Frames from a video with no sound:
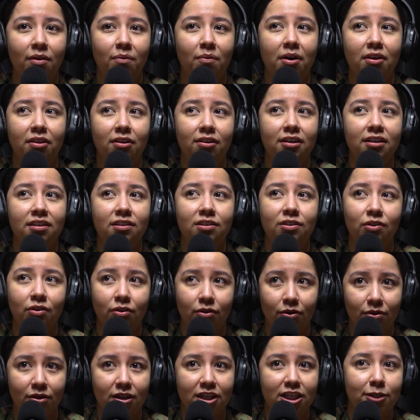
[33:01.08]
whether it's
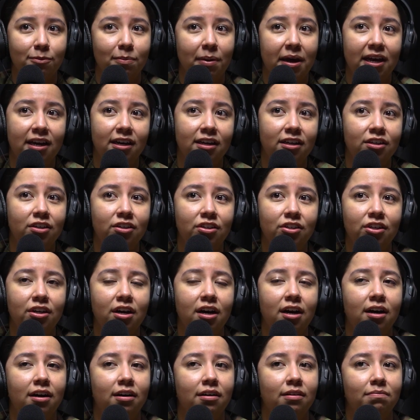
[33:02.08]
through this page
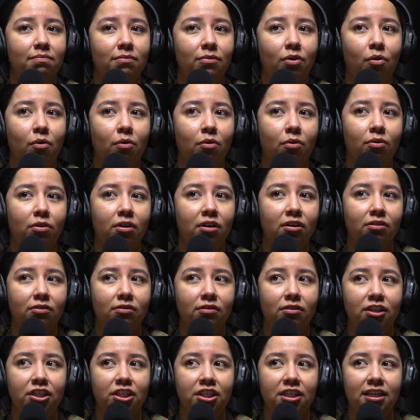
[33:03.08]
or
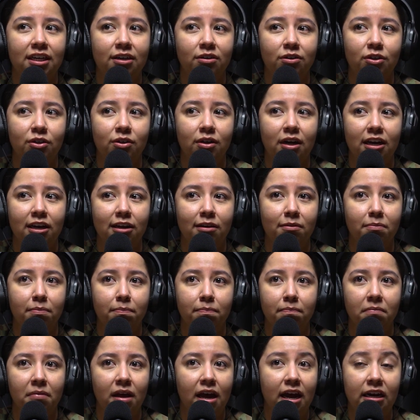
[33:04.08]
reaching out to any
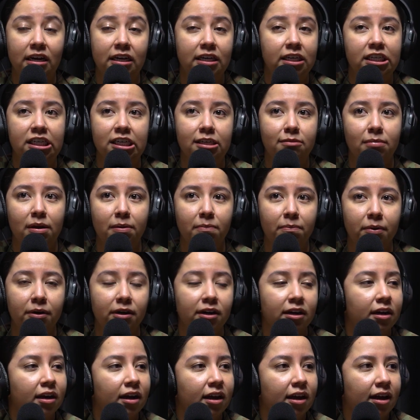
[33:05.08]
team
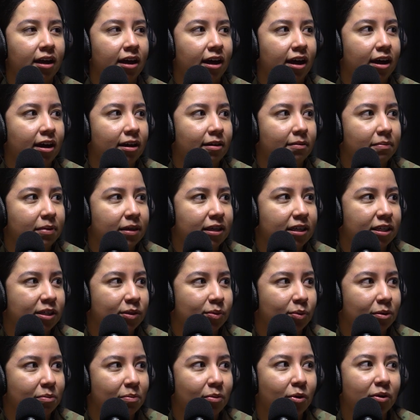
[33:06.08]
member,
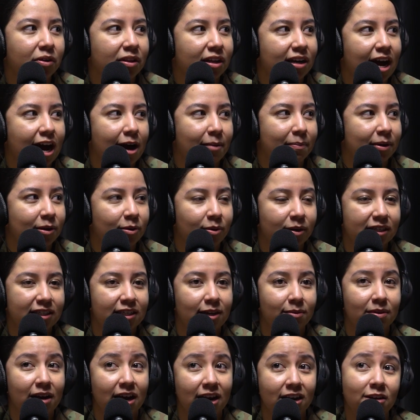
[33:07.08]
because we're more than happy to
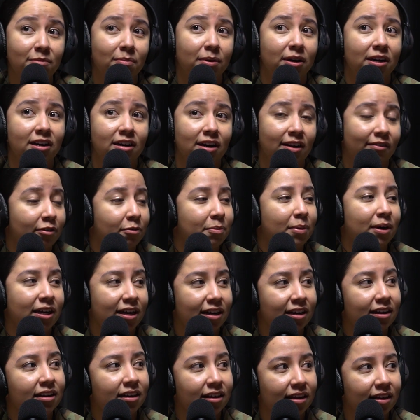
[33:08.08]
accept anybody and everybody.